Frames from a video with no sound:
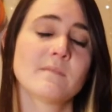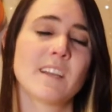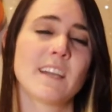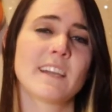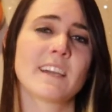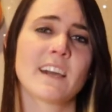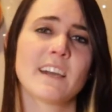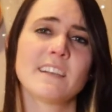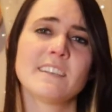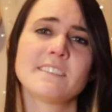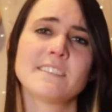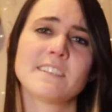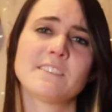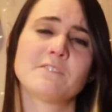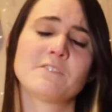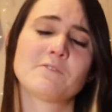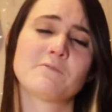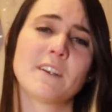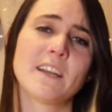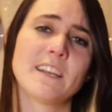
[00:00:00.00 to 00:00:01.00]
It kind of
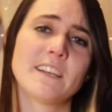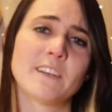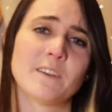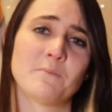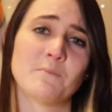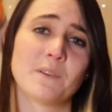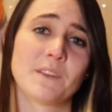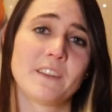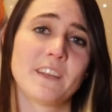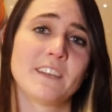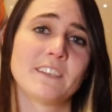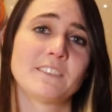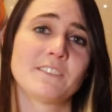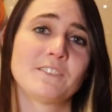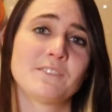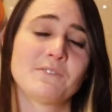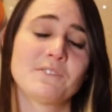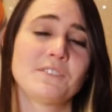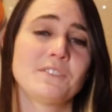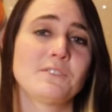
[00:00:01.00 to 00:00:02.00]
sounds random, but then as
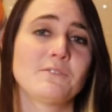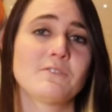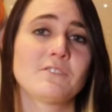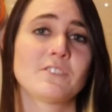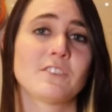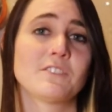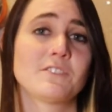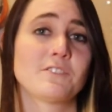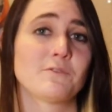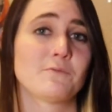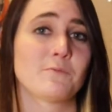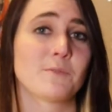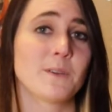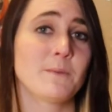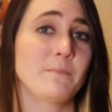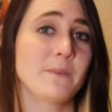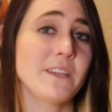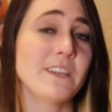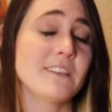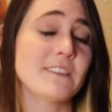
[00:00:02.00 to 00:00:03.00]
soon as you start to
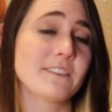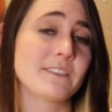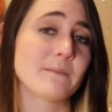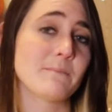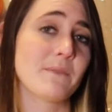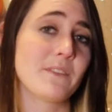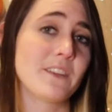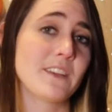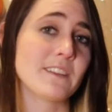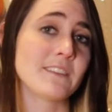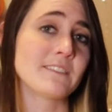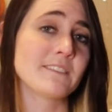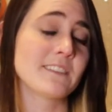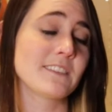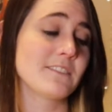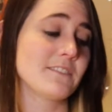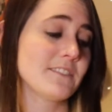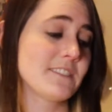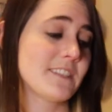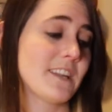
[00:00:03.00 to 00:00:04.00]
repeat some things,
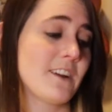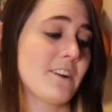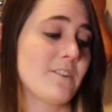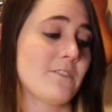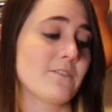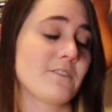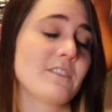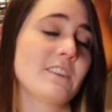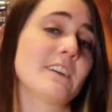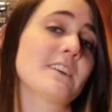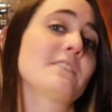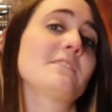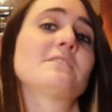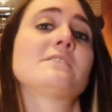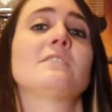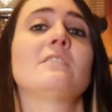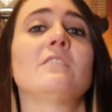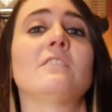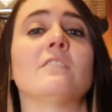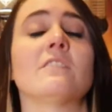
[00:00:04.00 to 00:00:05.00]
it'll sound like a
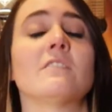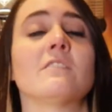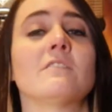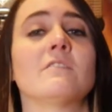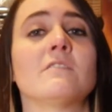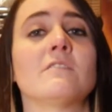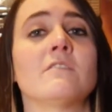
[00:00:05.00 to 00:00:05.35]
song.